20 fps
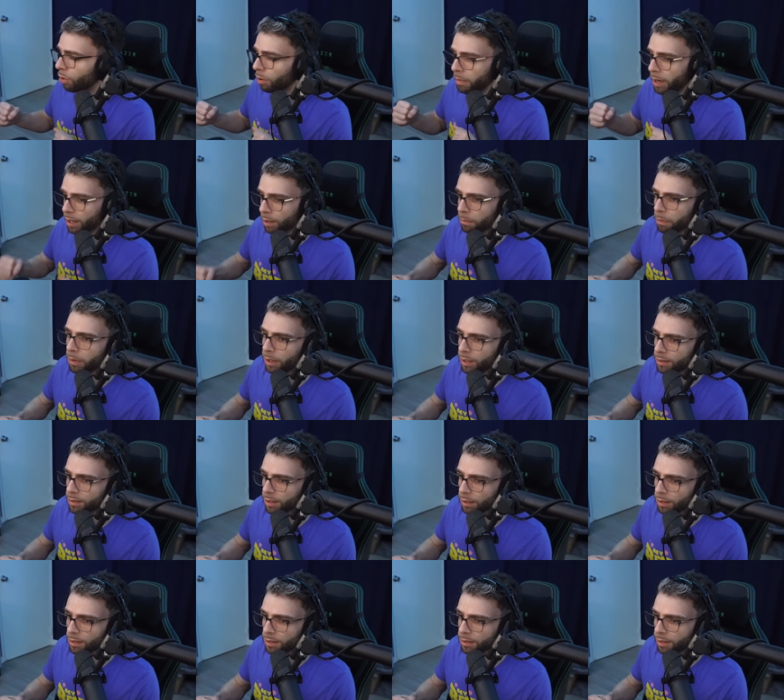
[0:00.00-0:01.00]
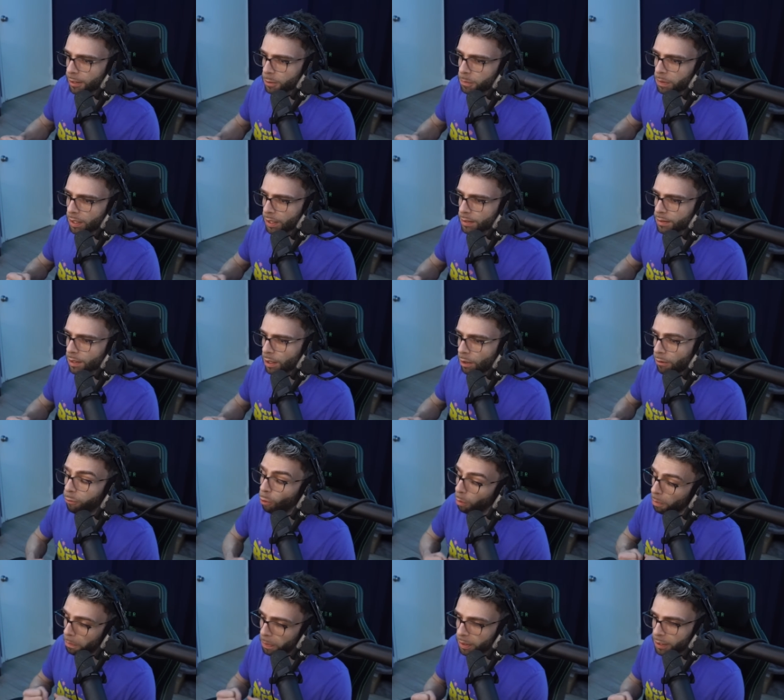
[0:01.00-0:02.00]
or make opinions on these things because
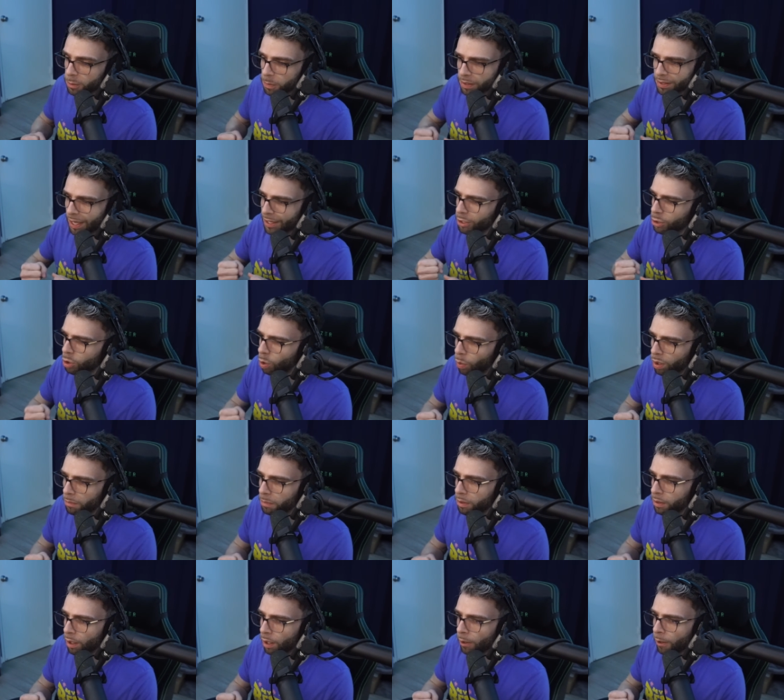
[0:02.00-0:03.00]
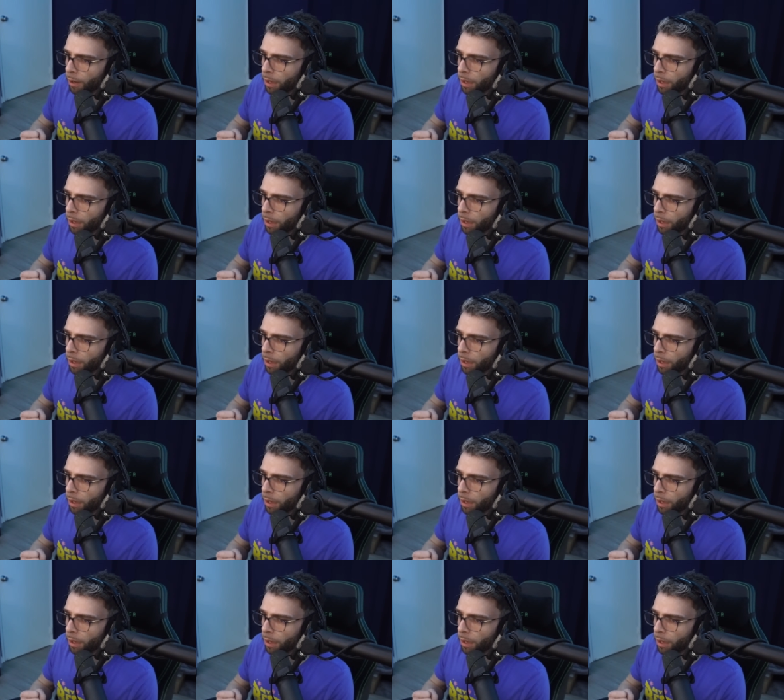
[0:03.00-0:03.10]
form opinions because I just don't want to be